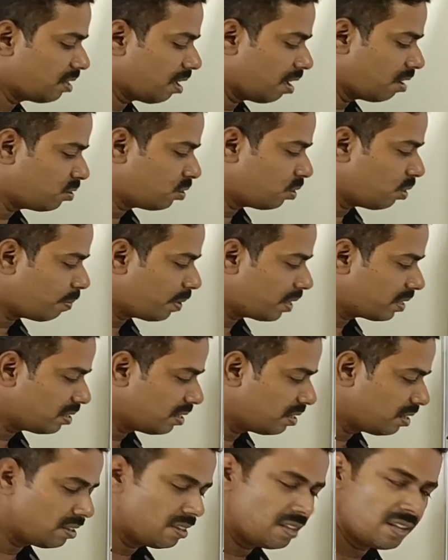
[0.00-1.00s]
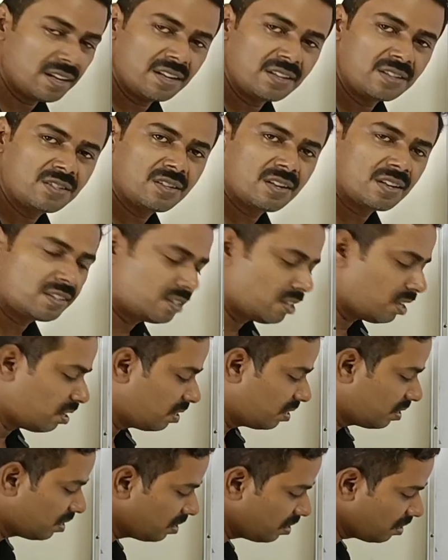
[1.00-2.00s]
is also present in the ring structure.
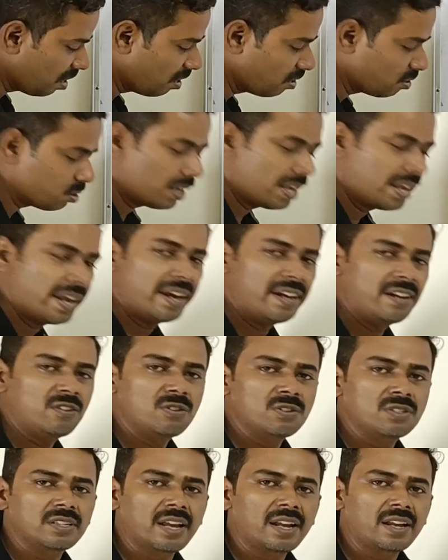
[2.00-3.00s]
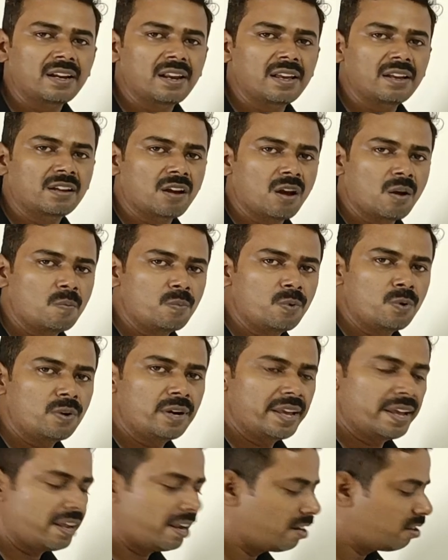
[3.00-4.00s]
This is also a heterocyclic
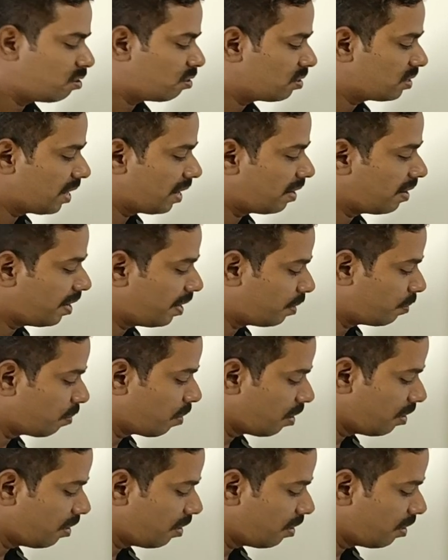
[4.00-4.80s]
compound, a heterocyclic